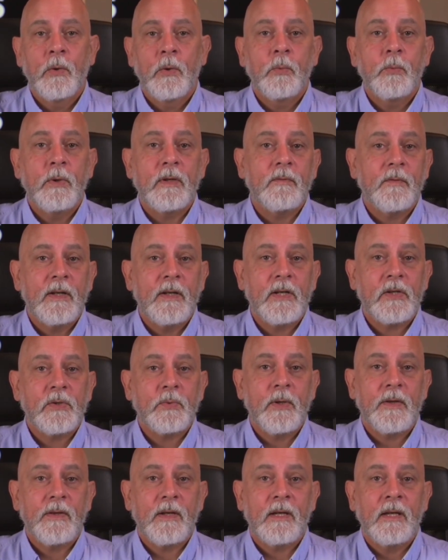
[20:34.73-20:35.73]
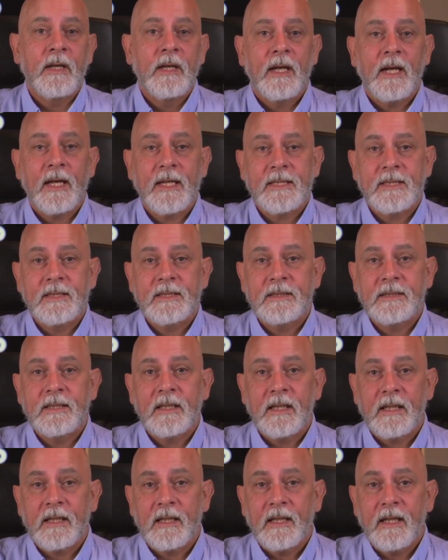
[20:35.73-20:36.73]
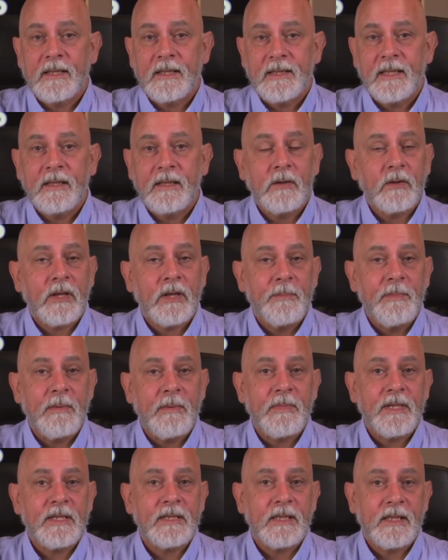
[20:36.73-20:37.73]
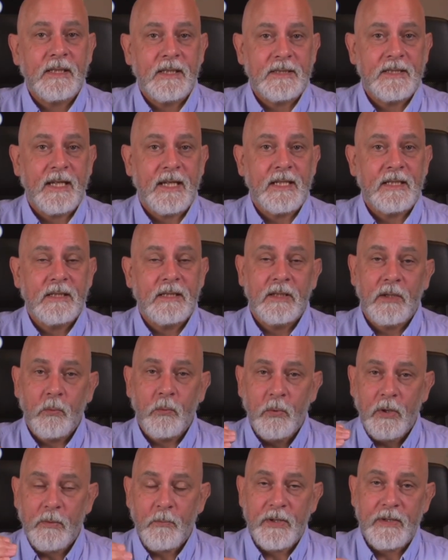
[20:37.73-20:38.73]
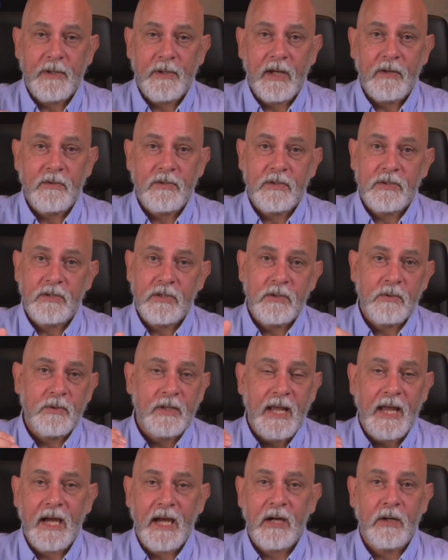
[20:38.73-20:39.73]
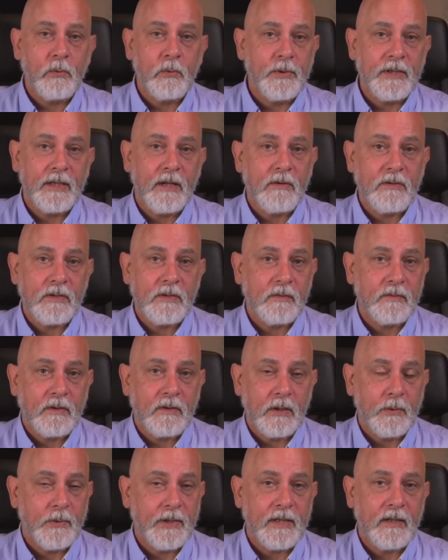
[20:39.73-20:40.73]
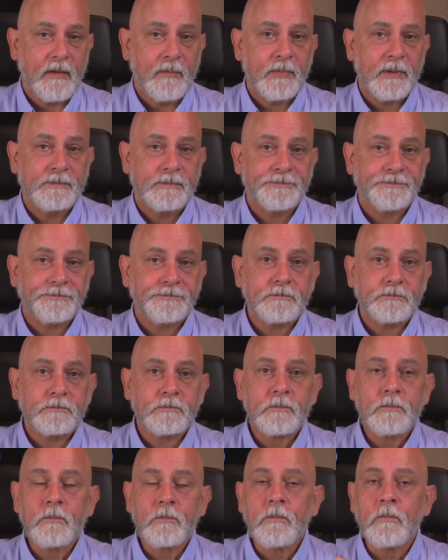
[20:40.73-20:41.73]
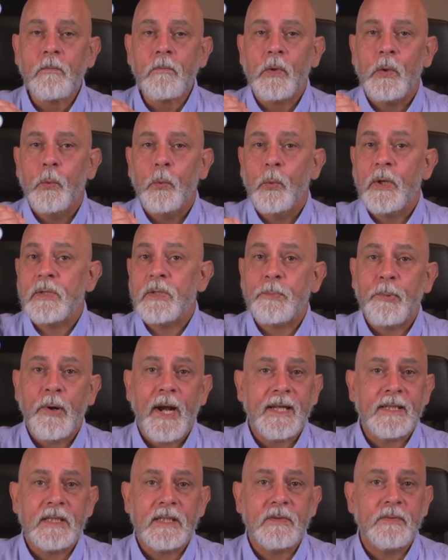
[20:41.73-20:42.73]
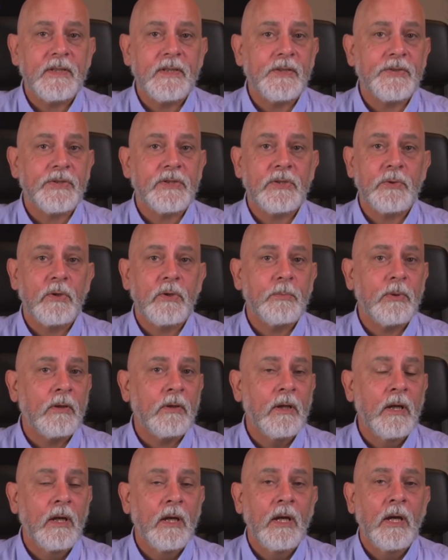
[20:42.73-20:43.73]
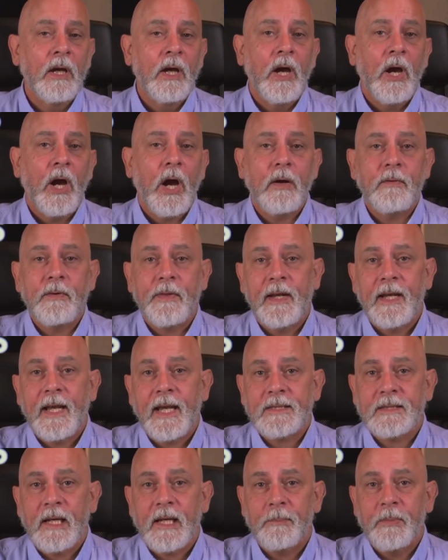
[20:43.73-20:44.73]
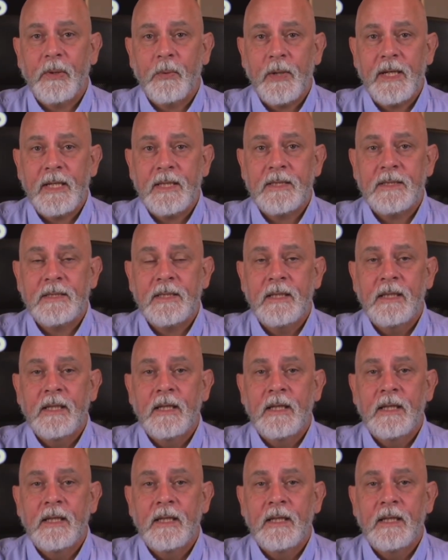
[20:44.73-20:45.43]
We'd finish with a single commitment and a date, what we're going to do and how we're going to follow it up. Which practice feels doable over the next couple of weeks?